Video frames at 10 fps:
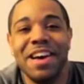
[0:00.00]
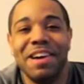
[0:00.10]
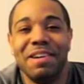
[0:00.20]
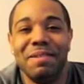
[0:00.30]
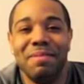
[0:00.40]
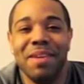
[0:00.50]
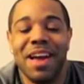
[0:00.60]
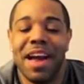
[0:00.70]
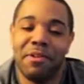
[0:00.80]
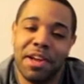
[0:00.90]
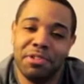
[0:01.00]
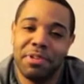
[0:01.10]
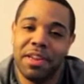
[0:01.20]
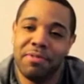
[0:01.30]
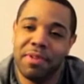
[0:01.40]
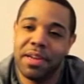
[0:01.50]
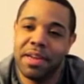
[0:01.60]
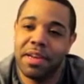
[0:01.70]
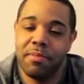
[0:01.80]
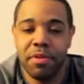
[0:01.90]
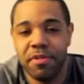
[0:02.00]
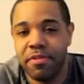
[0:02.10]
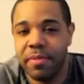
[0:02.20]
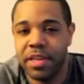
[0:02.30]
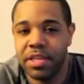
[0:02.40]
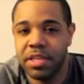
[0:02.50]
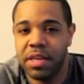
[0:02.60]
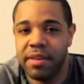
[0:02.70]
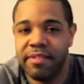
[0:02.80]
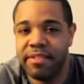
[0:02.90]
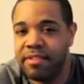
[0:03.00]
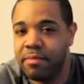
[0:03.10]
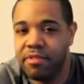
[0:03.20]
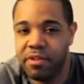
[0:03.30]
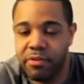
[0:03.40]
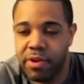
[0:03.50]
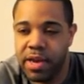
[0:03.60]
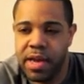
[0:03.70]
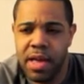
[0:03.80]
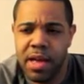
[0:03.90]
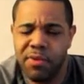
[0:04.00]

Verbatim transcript: um, I graduated with a computer information uh, systems degree,